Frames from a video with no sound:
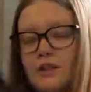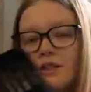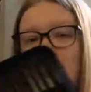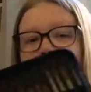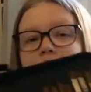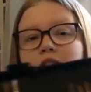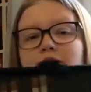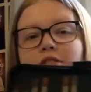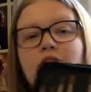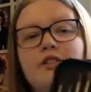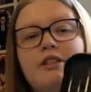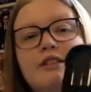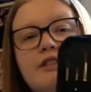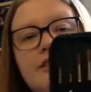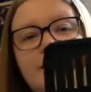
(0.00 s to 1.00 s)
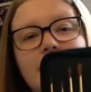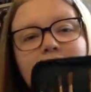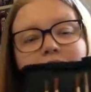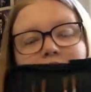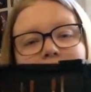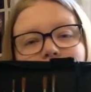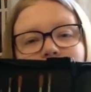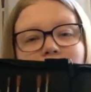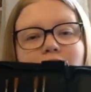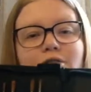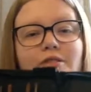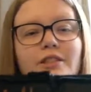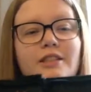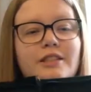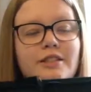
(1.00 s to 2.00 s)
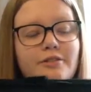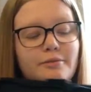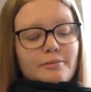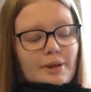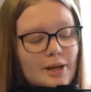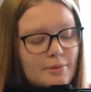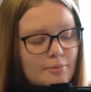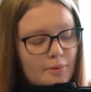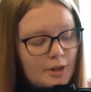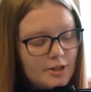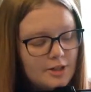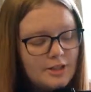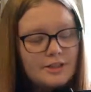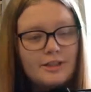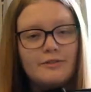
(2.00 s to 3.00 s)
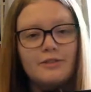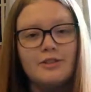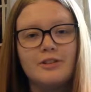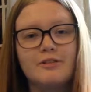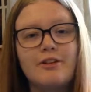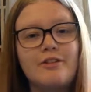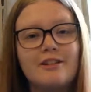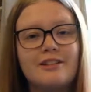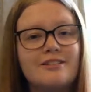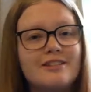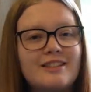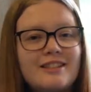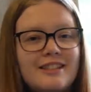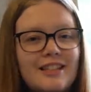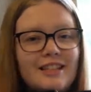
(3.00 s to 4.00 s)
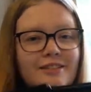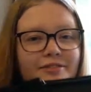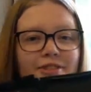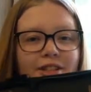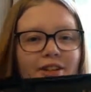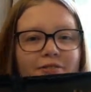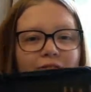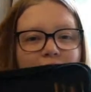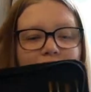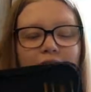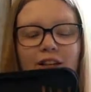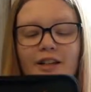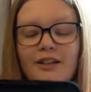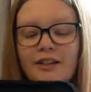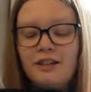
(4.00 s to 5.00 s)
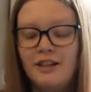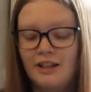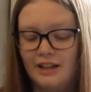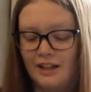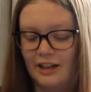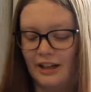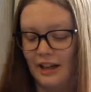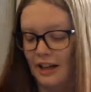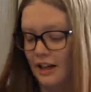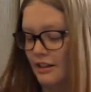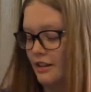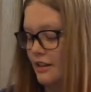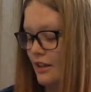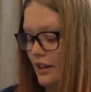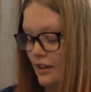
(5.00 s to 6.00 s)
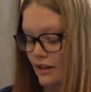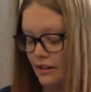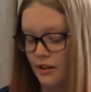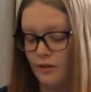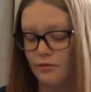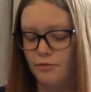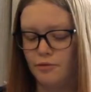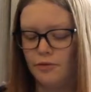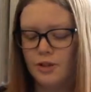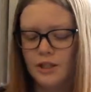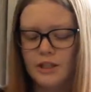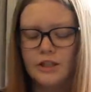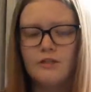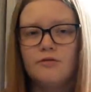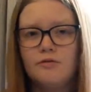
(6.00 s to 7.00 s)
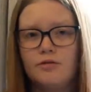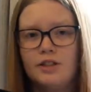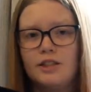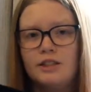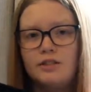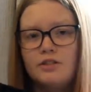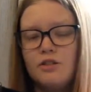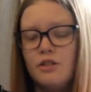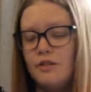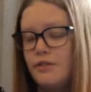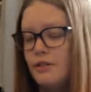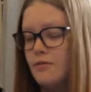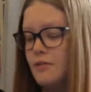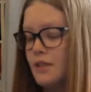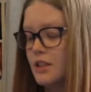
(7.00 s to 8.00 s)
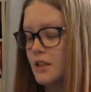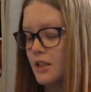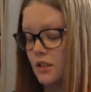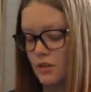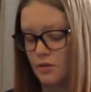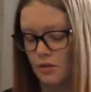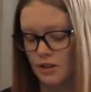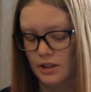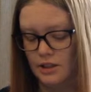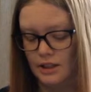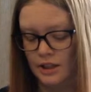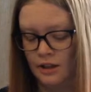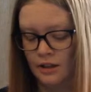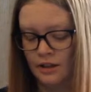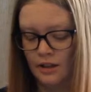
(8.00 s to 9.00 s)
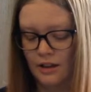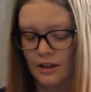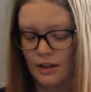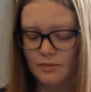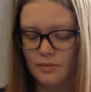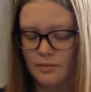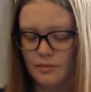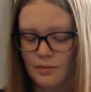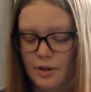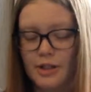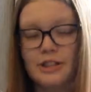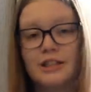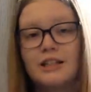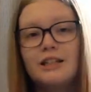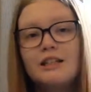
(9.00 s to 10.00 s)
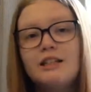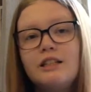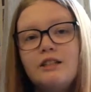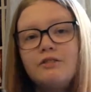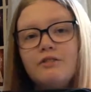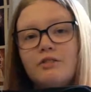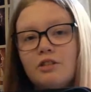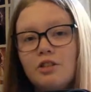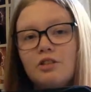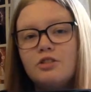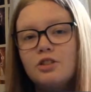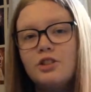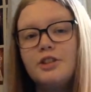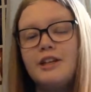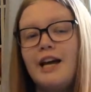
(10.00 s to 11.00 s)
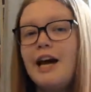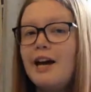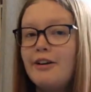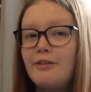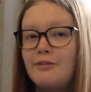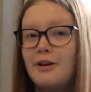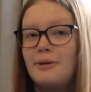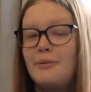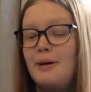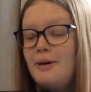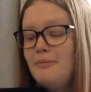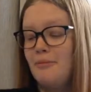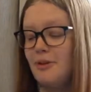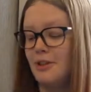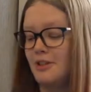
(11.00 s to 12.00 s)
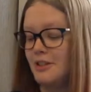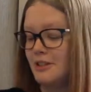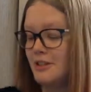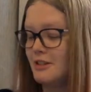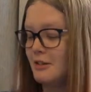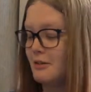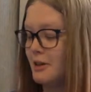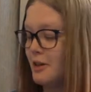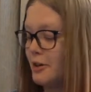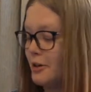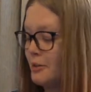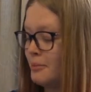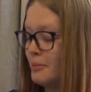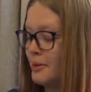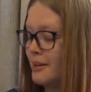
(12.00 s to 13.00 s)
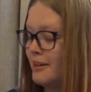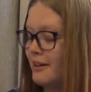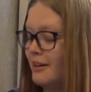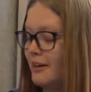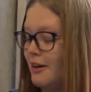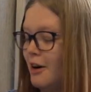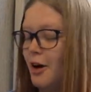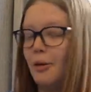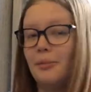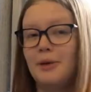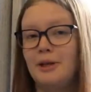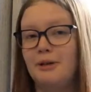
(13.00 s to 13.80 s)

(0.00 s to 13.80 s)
So you can see there's all these different paintbrushes. They've got their own little sleeves and everything, and they're really, really soft. They're really nice quality. Brenda clearly took care of her paintbrushes, so I hope I'll be